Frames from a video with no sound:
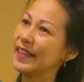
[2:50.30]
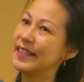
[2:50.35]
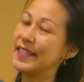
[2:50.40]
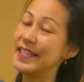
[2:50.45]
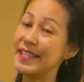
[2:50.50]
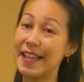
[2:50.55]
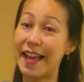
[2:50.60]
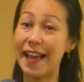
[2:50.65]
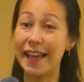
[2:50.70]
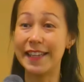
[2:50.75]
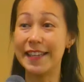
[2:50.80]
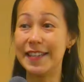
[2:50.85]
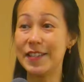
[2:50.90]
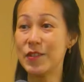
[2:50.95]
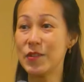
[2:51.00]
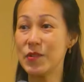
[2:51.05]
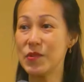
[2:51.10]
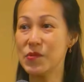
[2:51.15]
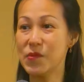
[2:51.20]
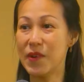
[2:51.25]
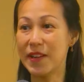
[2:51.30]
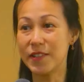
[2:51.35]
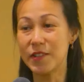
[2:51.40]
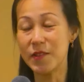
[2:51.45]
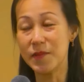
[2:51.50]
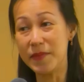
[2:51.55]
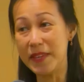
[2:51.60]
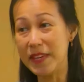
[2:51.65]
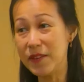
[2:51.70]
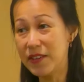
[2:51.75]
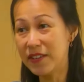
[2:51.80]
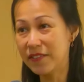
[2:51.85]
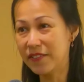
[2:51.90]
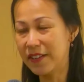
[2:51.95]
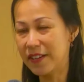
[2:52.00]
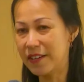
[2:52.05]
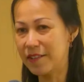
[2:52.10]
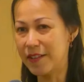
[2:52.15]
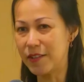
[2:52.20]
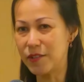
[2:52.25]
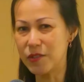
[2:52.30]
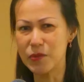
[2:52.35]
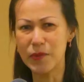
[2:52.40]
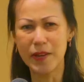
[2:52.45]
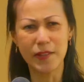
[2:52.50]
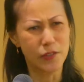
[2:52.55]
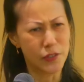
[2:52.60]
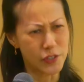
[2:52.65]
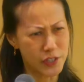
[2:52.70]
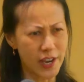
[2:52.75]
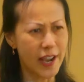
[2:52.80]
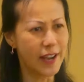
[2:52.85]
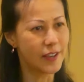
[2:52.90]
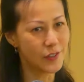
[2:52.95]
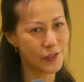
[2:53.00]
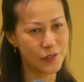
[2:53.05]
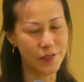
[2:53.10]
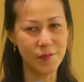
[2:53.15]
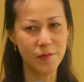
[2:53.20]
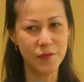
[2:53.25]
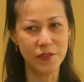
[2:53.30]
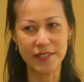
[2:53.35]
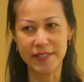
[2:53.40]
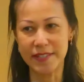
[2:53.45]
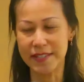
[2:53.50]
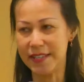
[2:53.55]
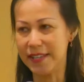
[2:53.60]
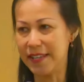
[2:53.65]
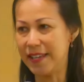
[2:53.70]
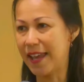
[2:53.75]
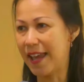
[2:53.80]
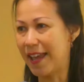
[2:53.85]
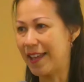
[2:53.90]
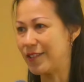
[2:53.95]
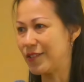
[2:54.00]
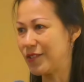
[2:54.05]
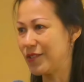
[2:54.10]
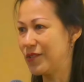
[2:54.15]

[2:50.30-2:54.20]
desire to want to be with her and to want to chant SHREEM BRZEE and